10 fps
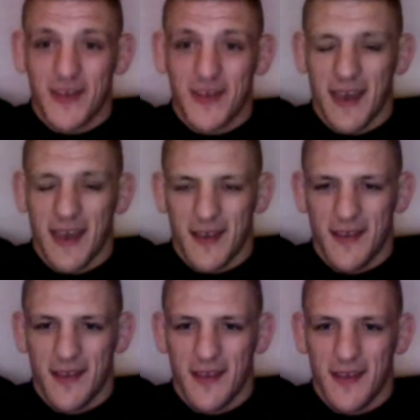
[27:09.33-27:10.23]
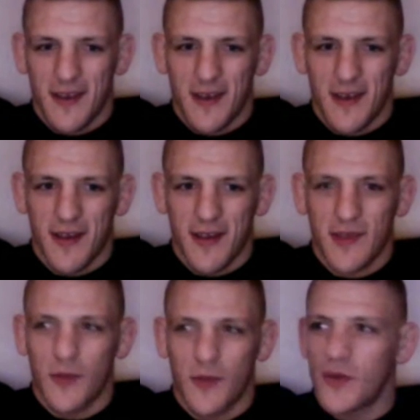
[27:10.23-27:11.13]
Yeah. In
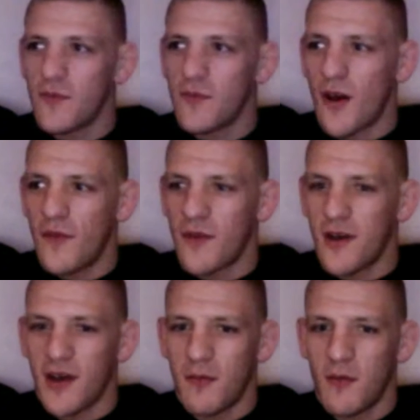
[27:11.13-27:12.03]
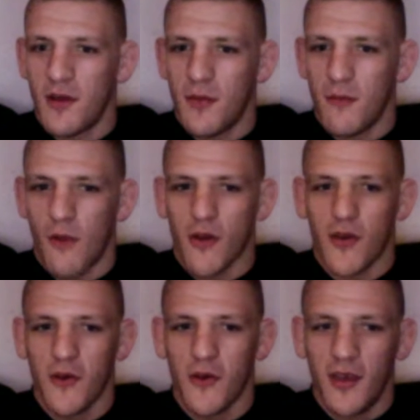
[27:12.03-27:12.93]
the words of
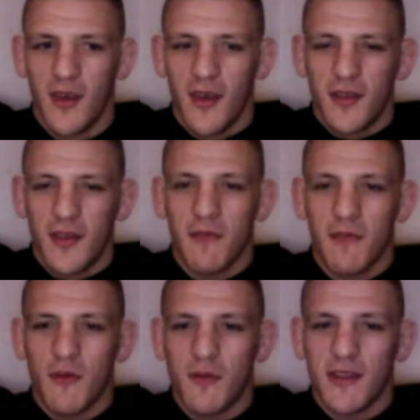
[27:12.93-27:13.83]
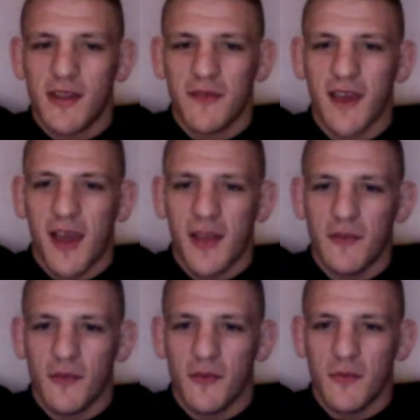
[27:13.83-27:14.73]
Marco, never want to be the toughest guy in the room.